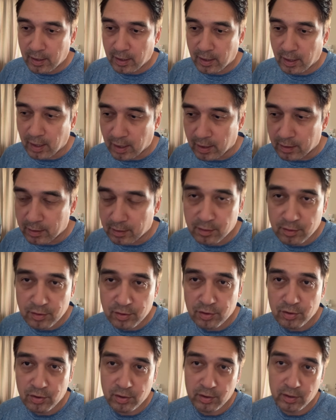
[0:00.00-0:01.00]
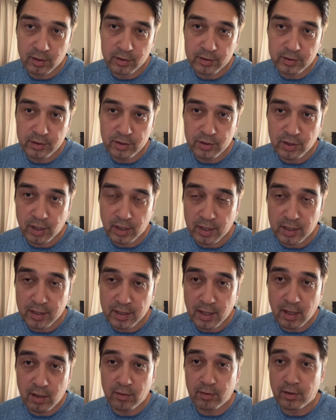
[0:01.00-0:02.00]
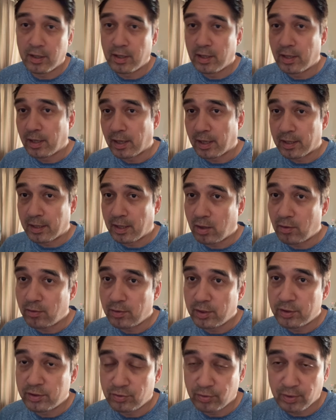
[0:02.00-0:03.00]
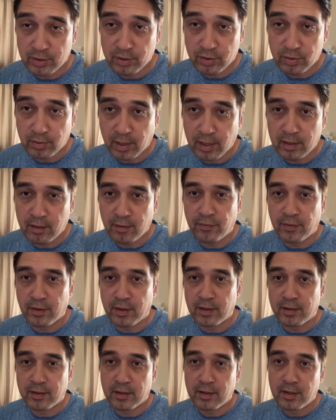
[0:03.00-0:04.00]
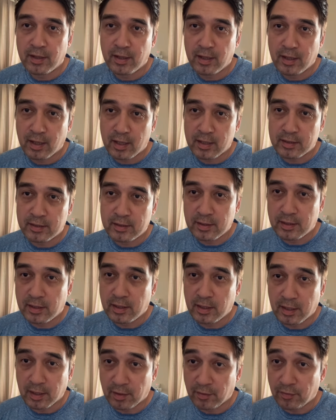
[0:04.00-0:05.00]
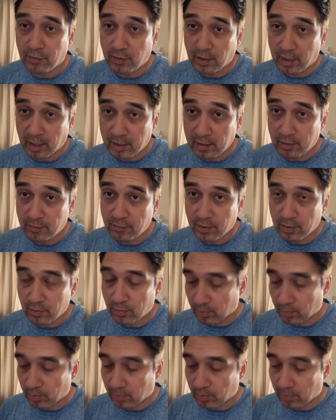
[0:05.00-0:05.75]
and shut it down. And now we'll switch to Elephant and see if Elephant